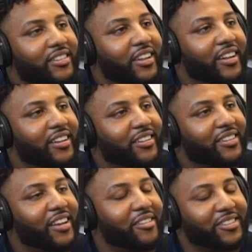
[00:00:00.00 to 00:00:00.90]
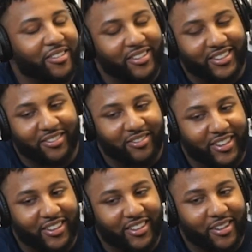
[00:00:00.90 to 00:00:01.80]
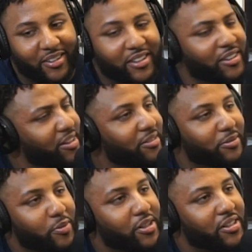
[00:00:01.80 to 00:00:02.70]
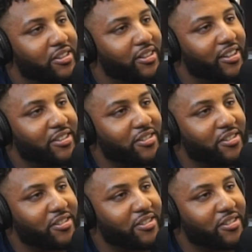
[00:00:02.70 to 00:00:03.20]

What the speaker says: Yeah, that was crazy when he did go. He was pretty decent.